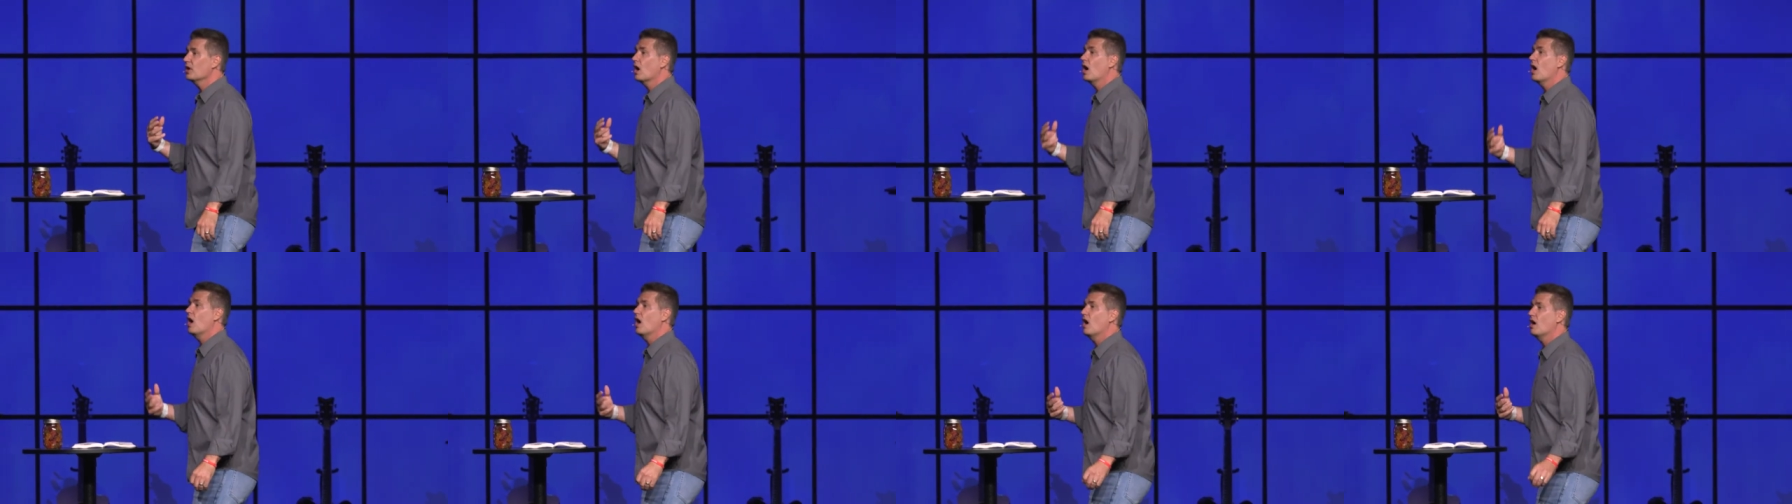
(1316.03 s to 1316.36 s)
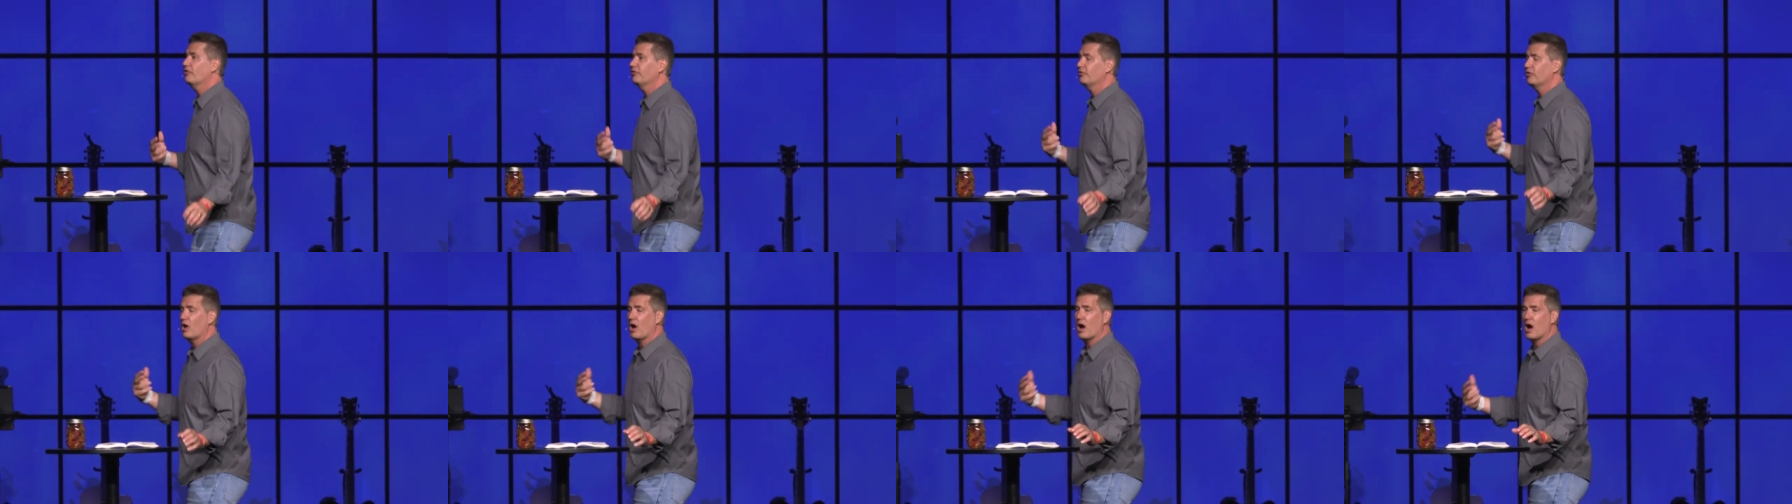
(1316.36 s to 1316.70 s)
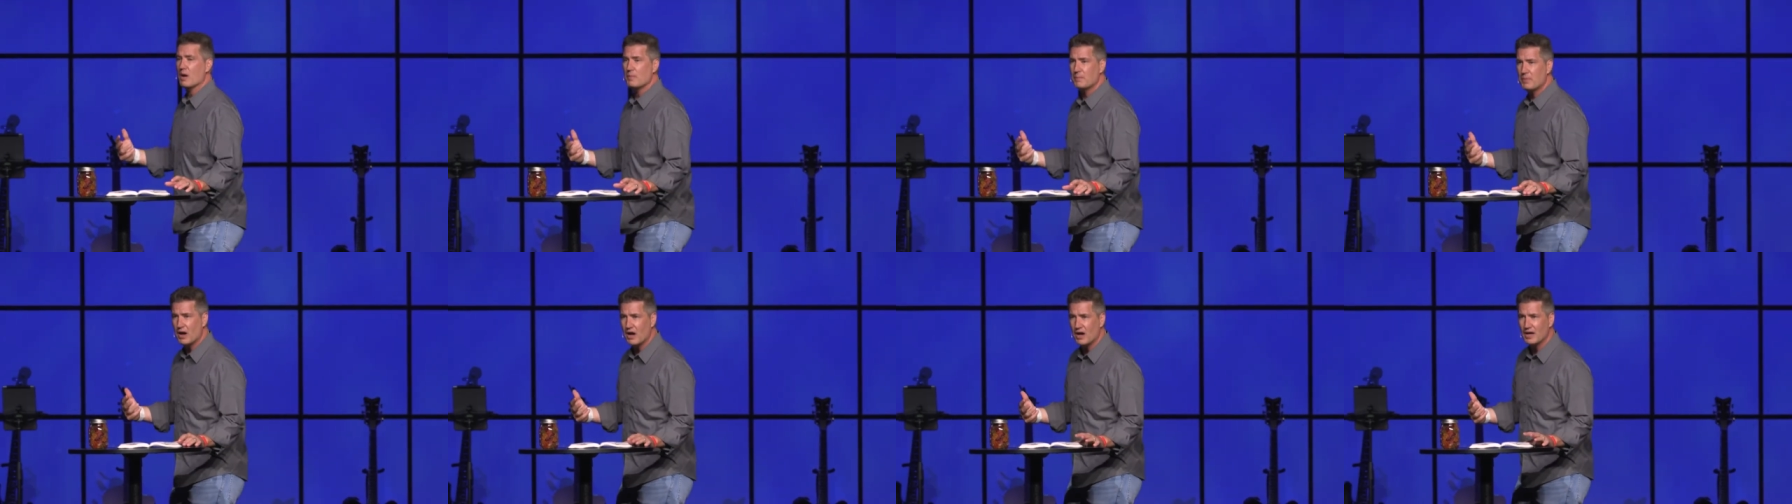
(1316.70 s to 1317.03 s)
offer our
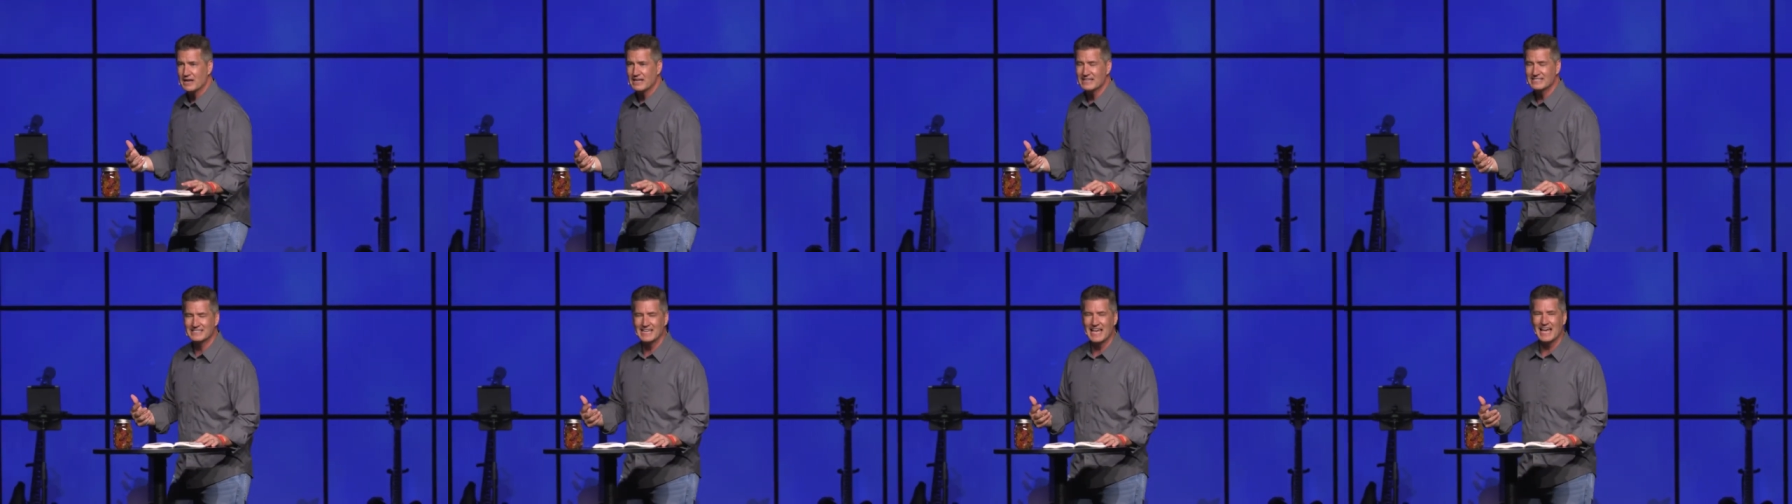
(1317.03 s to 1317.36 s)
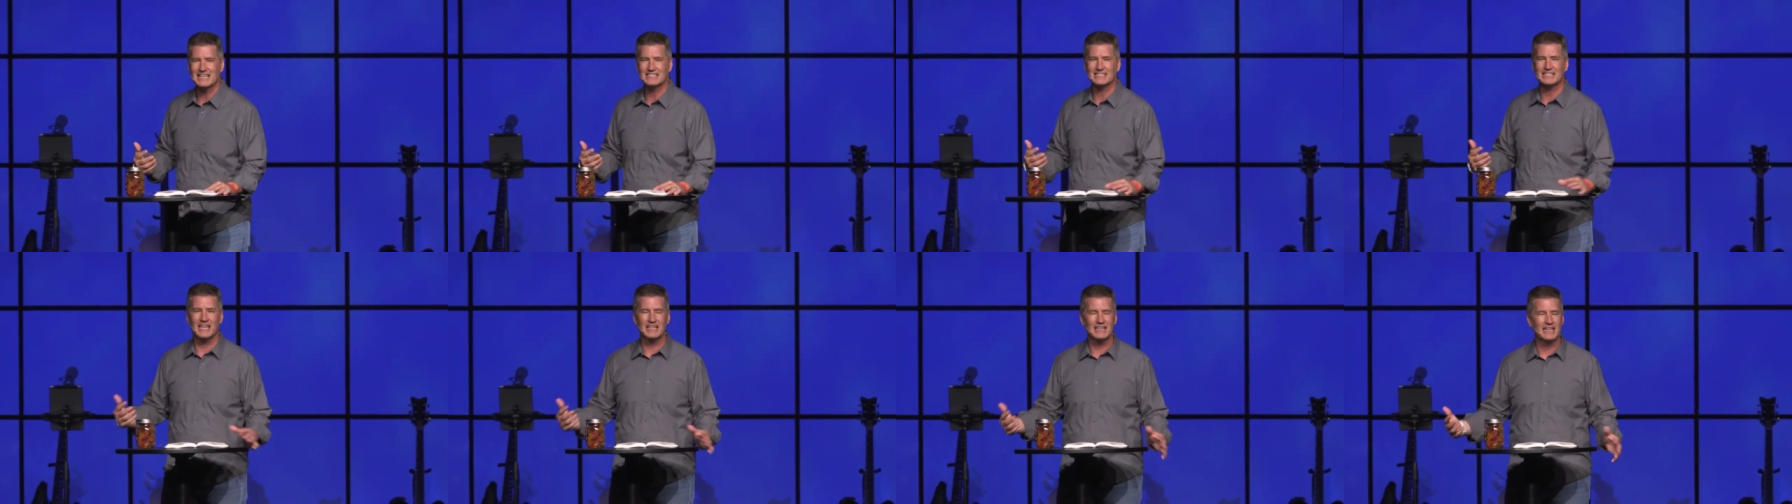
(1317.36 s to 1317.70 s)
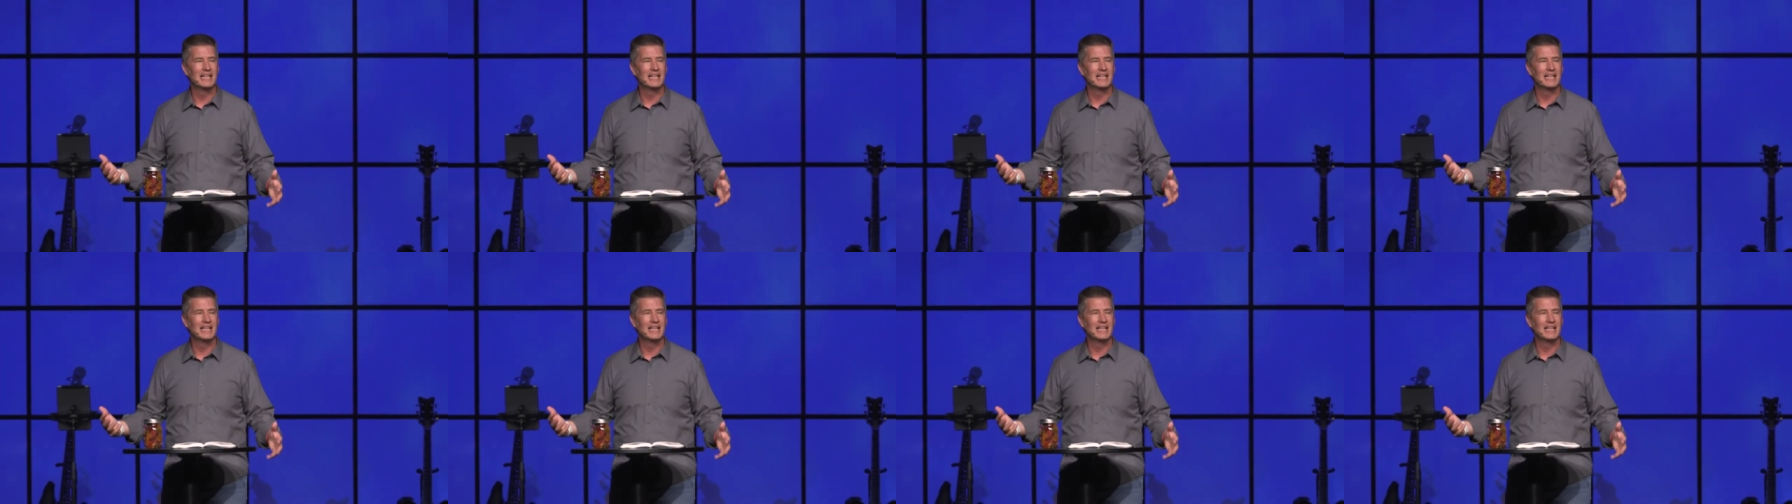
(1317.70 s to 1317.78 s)
bodies as a